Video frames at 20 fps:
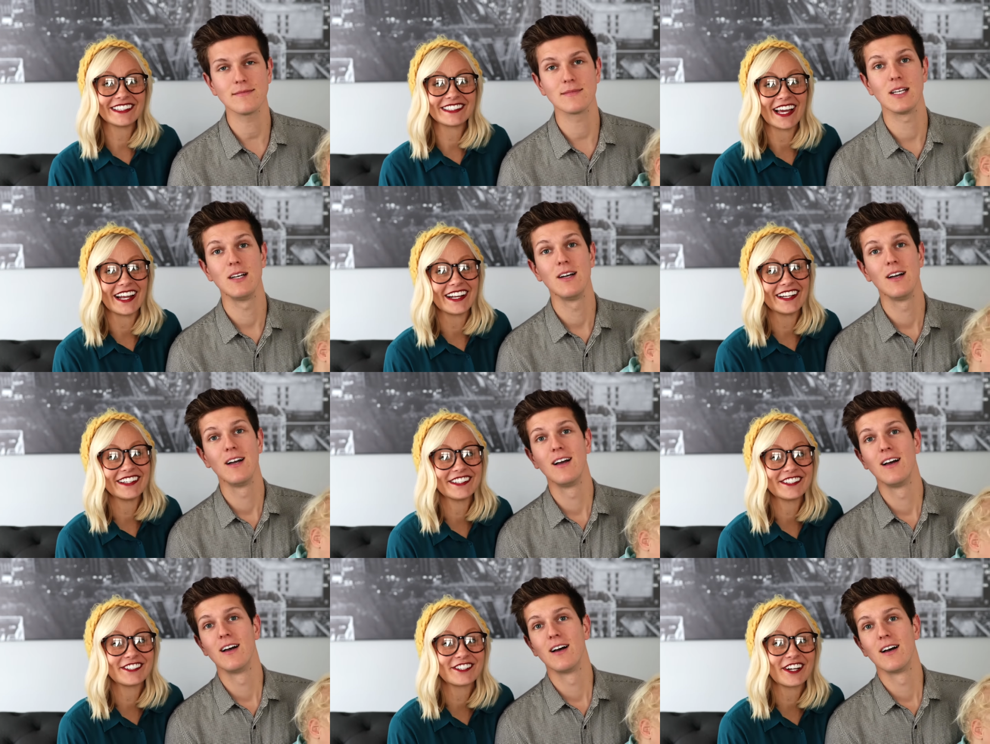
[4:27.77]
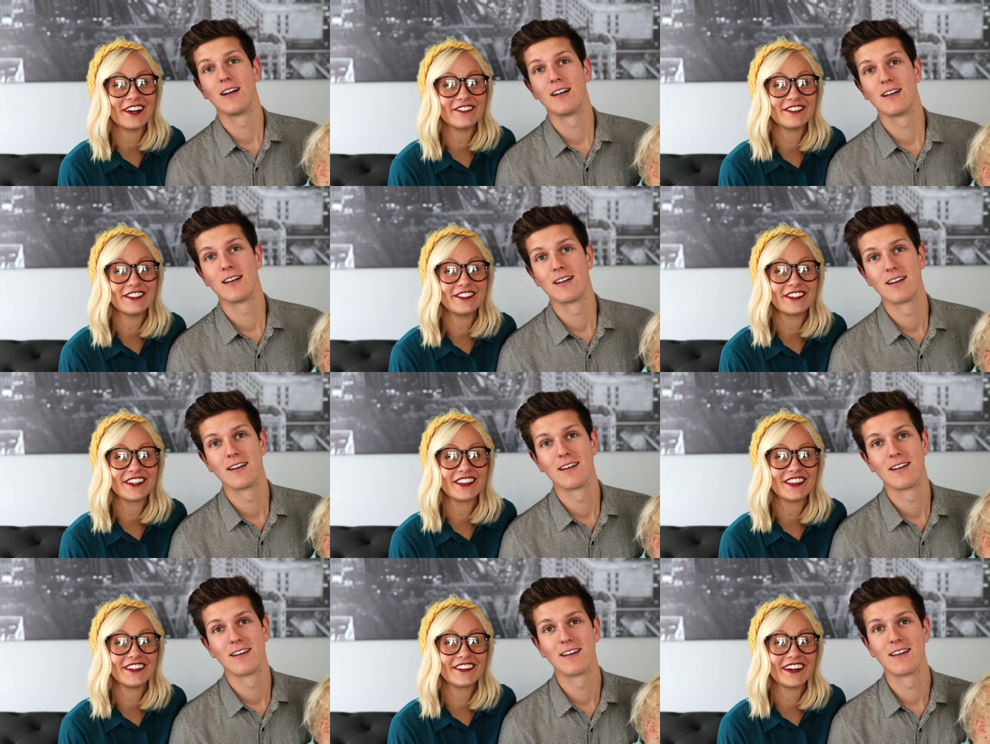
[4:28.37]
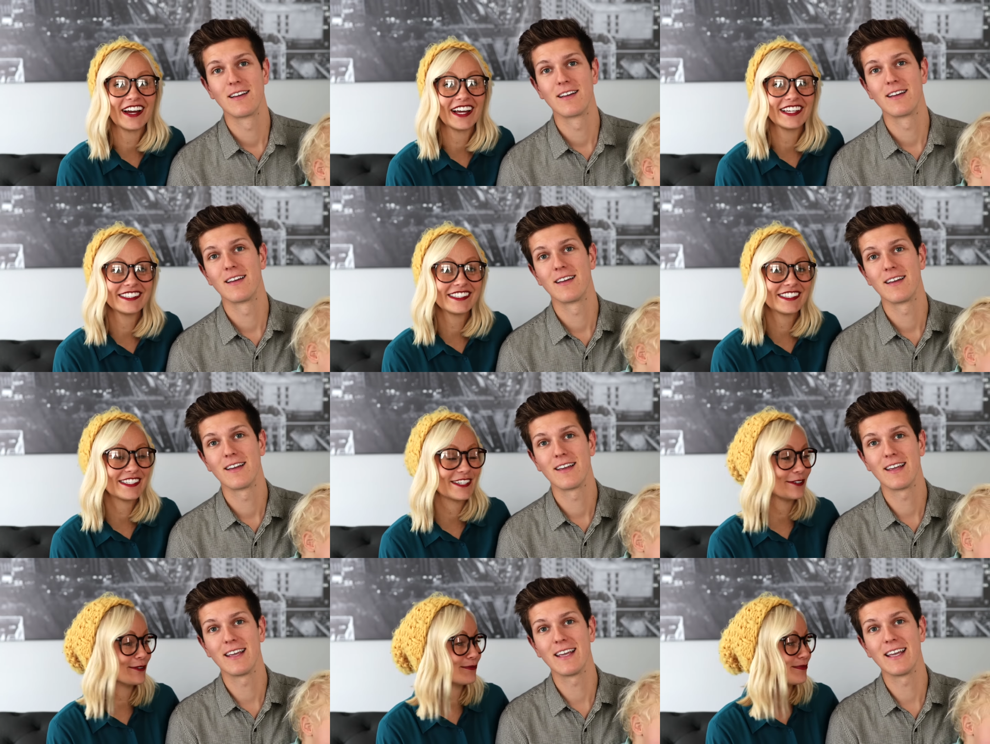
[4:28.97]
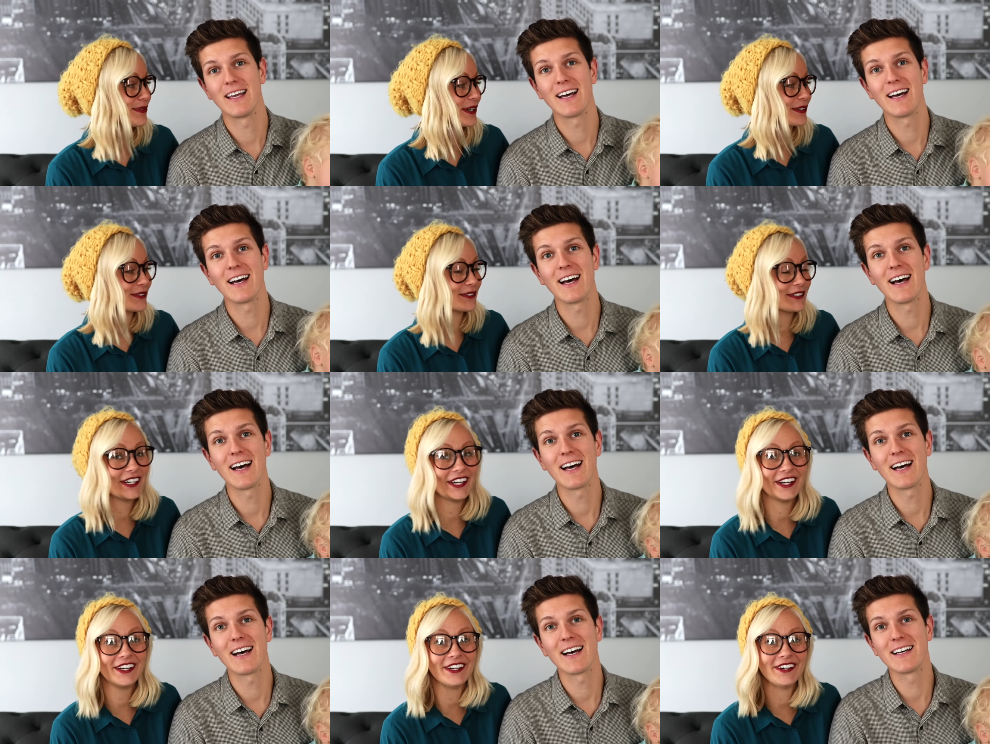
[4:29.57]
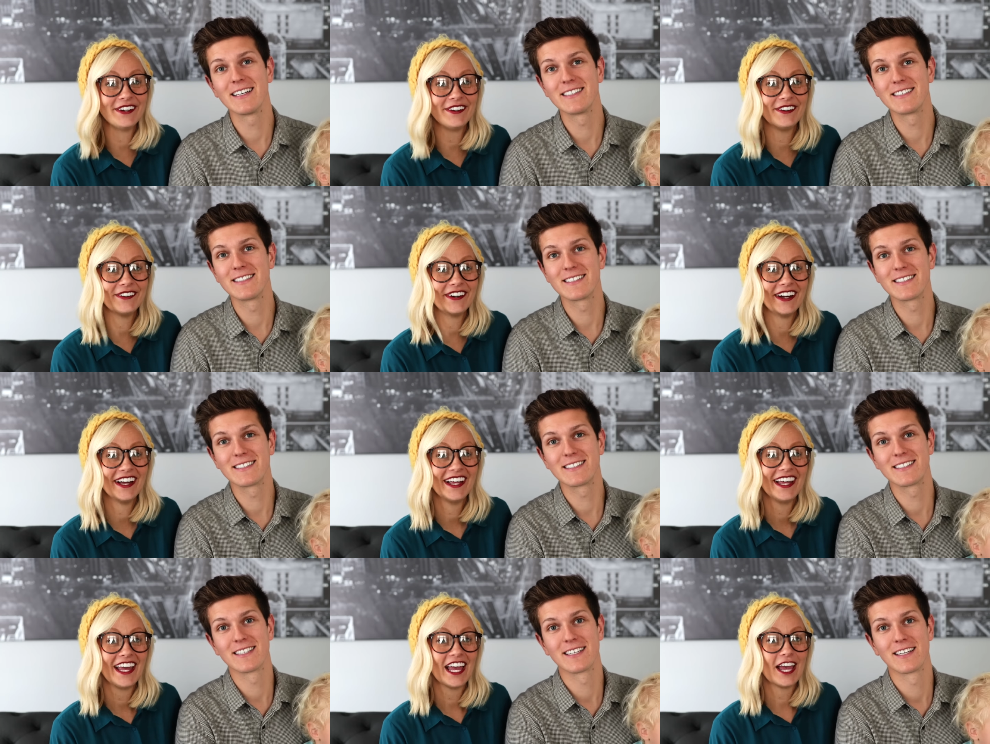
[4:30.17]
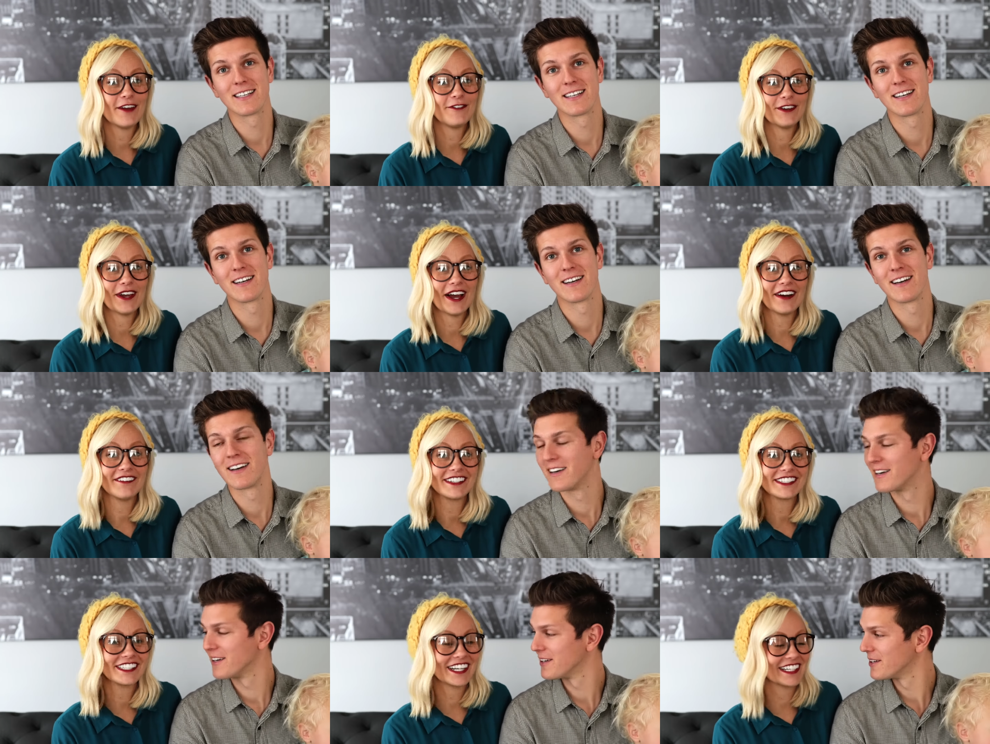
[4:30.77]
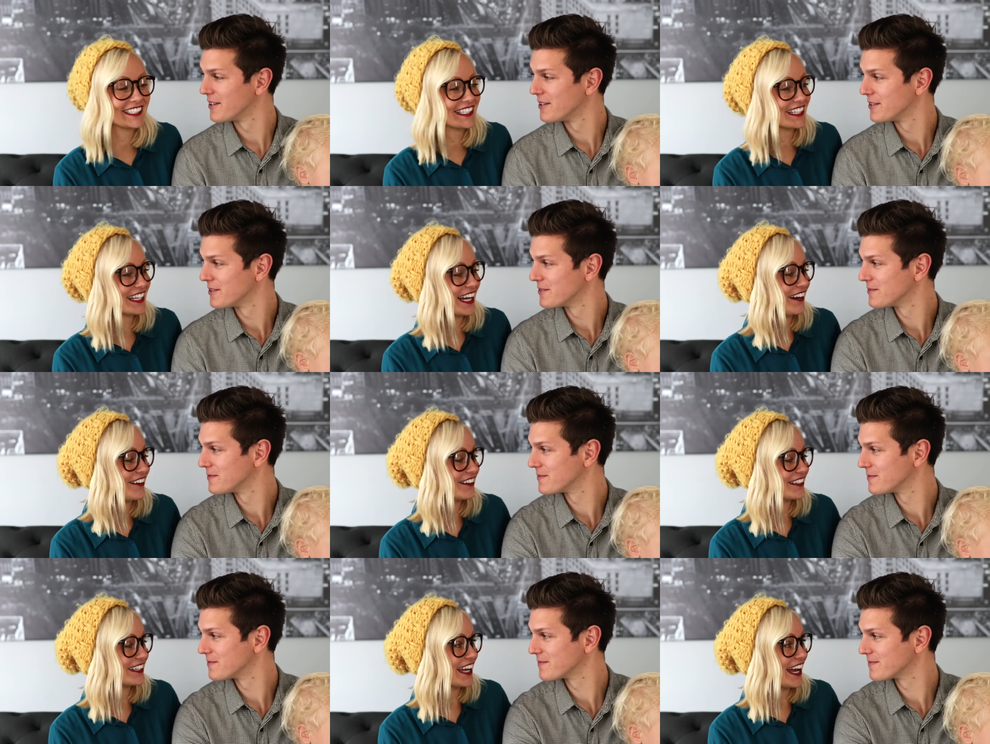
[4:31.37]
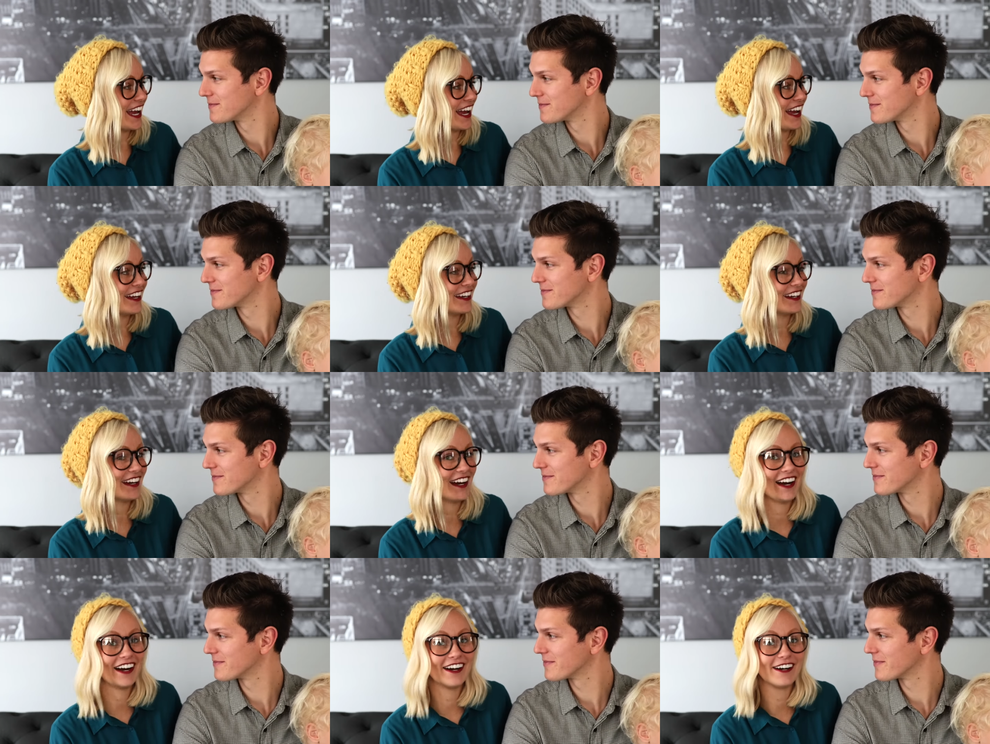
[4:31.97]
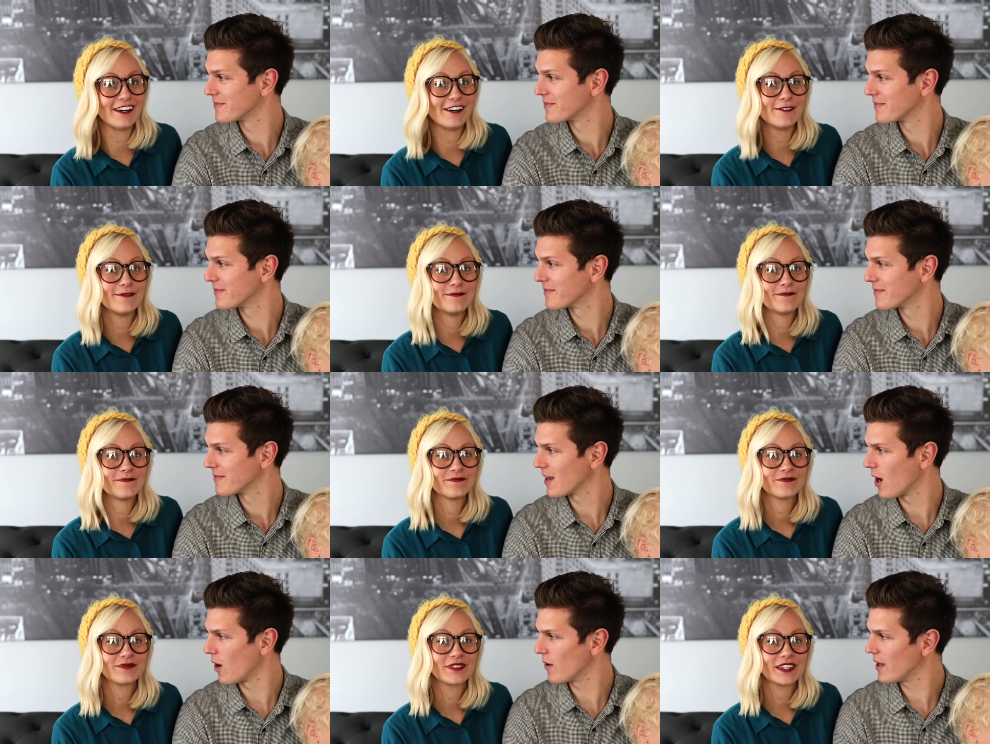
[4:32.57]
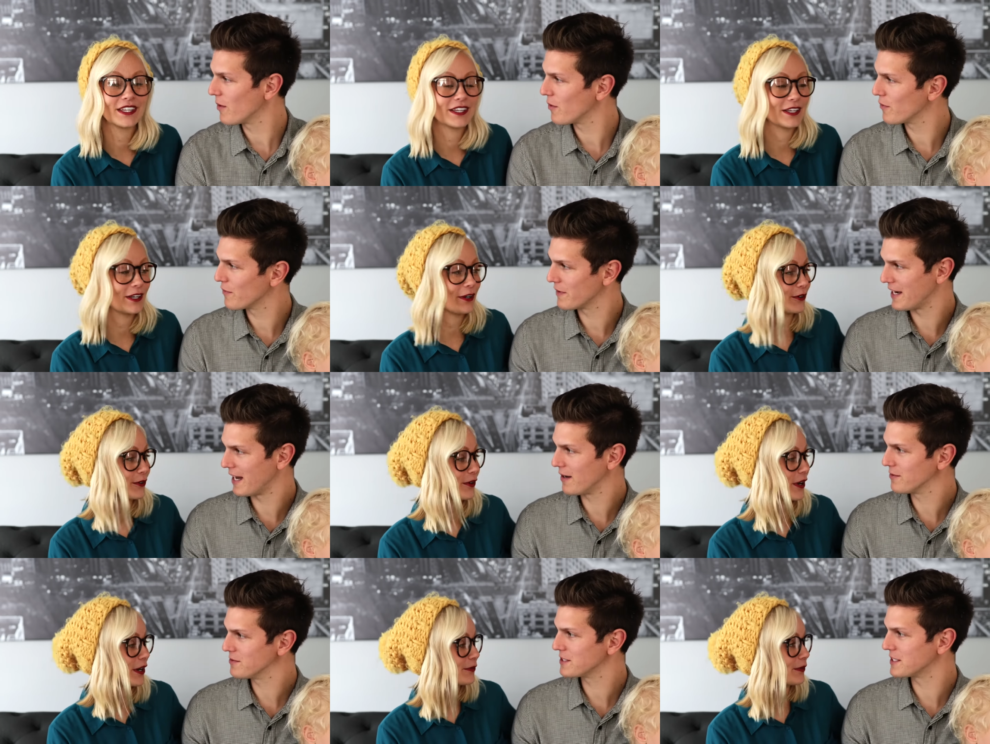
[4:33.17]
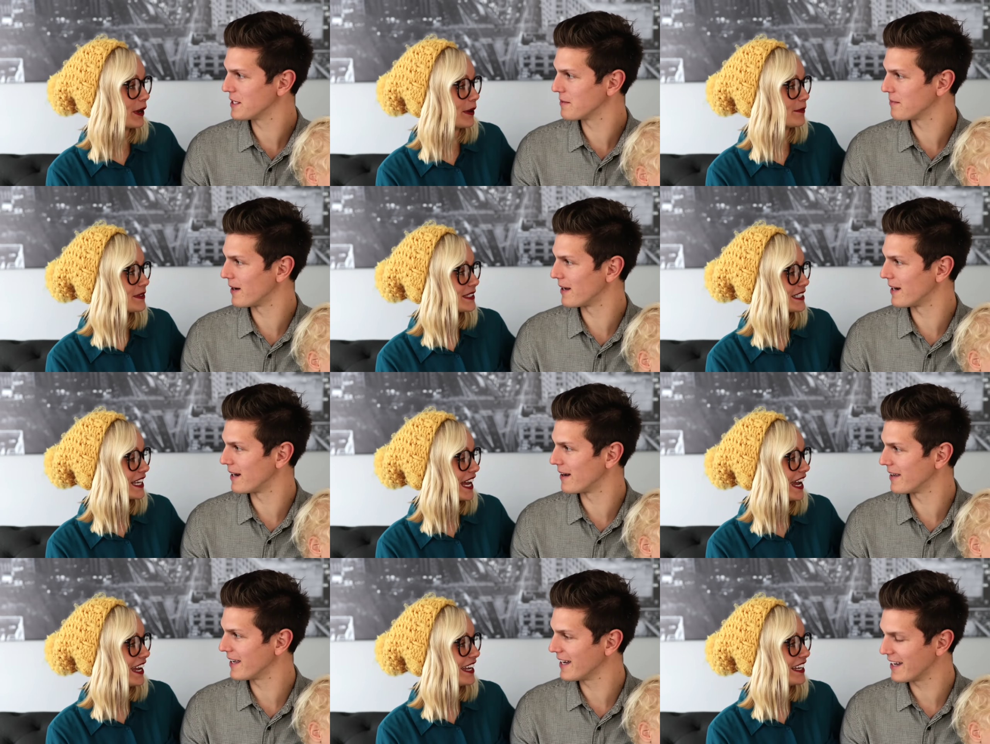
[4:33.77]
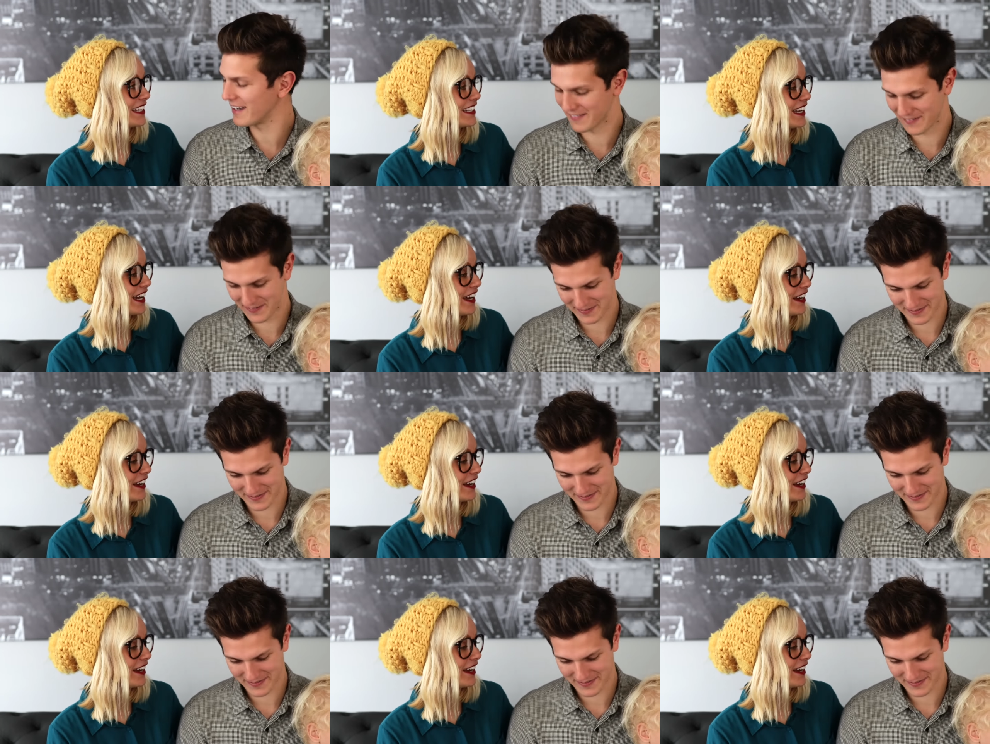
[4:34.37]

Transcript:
Speaker 1: excited to travel with you guys to yes. Peru. If you haven't checked it out yet, um, oh yeah, we've go announced to our website. It by now, yeah.